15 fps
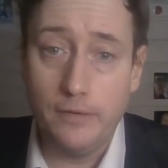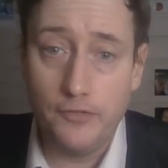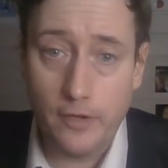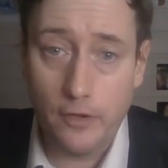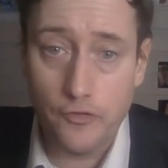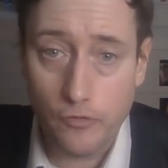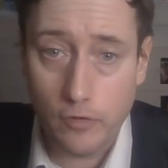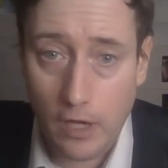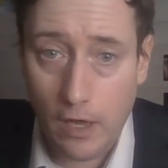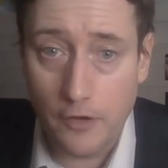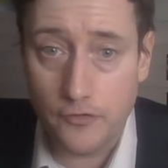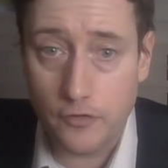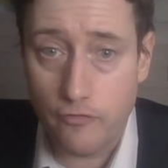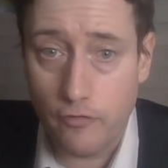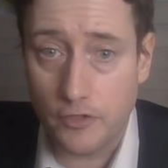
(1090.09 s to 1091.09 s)
of social
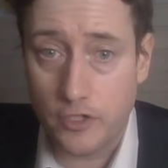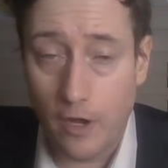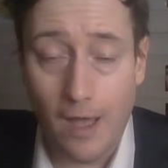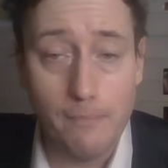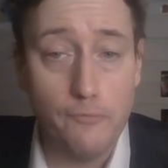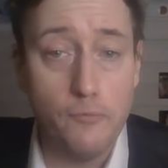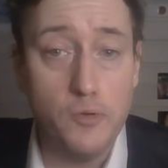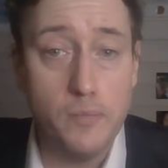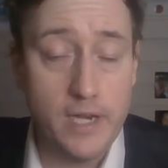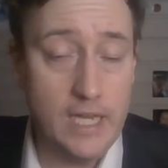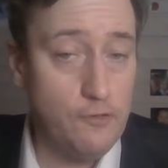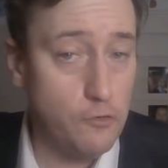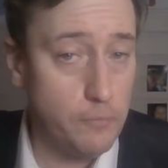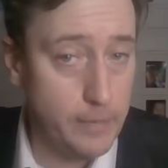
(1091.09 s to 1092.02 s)
class across time from the medieval